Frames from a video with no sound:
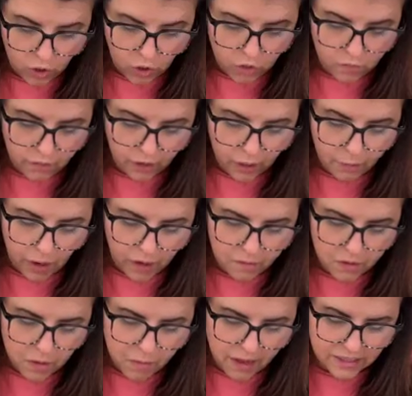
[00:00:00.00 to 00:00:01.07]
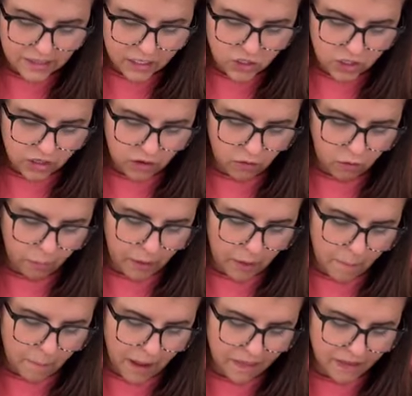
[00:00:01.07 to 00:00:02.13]
you can go to the very bottom of the message and it'll be
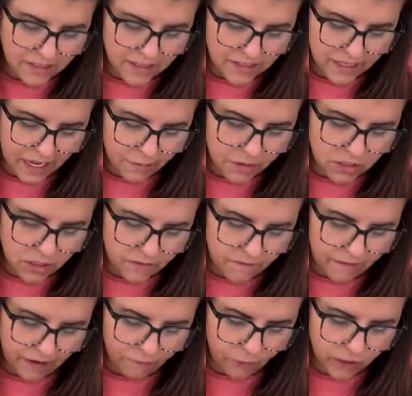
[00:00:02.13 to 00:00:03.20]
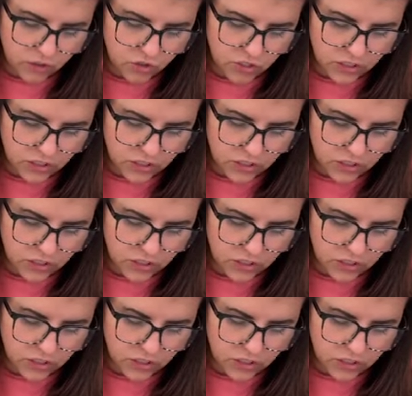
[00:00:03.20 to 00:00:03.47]
a button that says Amazon favorites.